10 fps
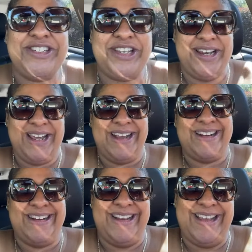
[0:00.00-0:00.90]
She did
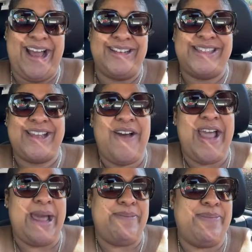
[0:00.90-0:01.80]
good. Y'all so
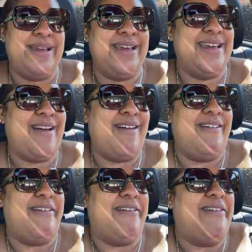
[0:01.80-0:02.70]
happy.
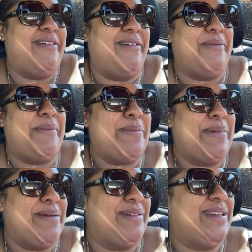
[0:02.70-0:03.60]
Oh, my
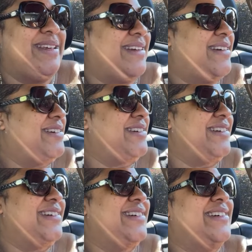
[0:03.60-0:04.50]
baby did
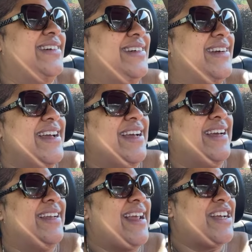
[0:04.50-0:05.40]
good.
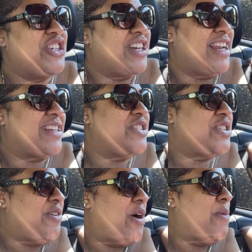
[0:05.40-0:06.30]
Now she got to
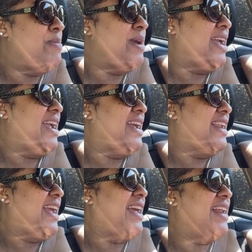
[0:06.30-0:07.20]
show her big
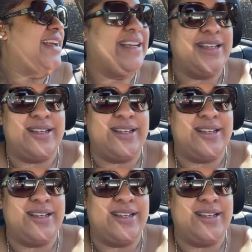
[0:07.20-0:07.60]
head daddy.